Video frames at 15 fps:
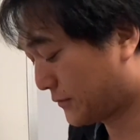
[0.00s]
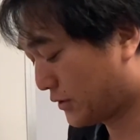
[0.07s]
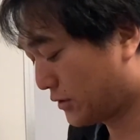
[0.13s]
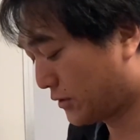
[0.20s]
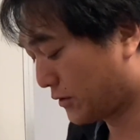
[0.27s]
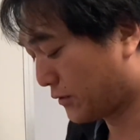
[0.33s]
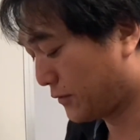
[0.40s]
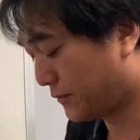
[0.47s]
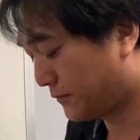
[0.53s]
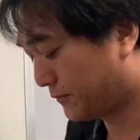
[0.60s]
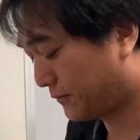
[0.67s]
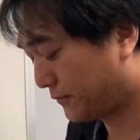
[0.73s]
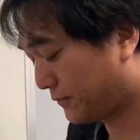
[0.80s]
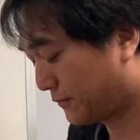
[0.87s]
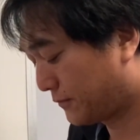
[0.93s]
So
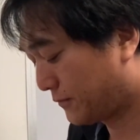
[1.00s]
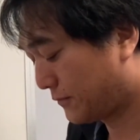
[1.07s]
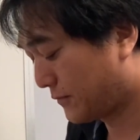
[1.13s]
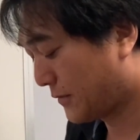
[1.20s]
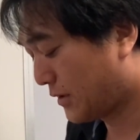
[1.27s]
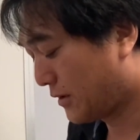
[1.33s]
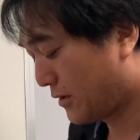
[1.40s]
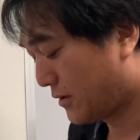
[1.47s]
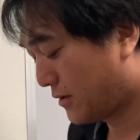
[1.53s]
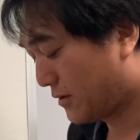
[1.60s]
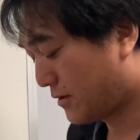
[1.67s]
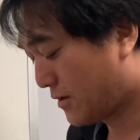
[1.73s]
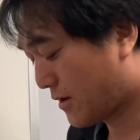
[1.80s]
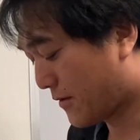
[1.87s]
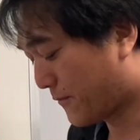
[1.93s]

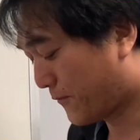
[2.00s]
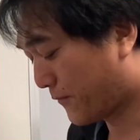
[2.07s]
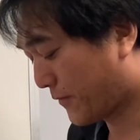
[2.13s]
now,